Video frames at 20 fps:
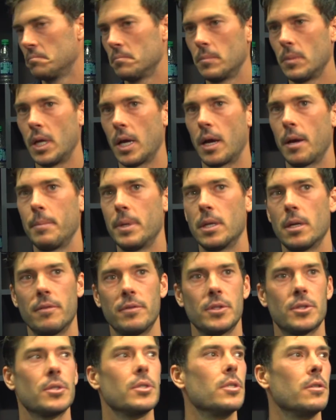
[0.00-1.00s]
Yeah, I mean,
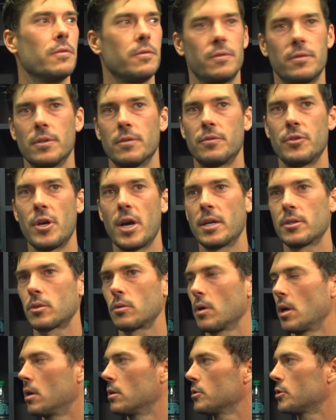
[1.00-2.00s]
obviously, if you ask
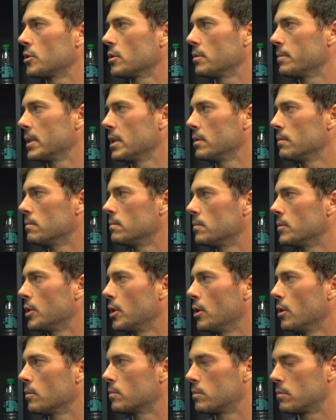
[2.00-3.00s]
around, it should have been, you
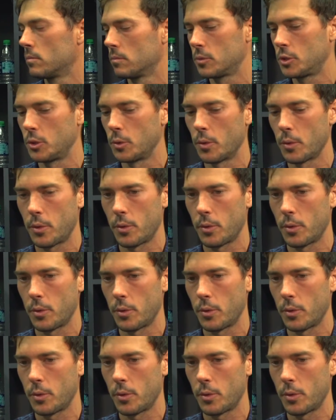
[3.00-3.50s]
know, two or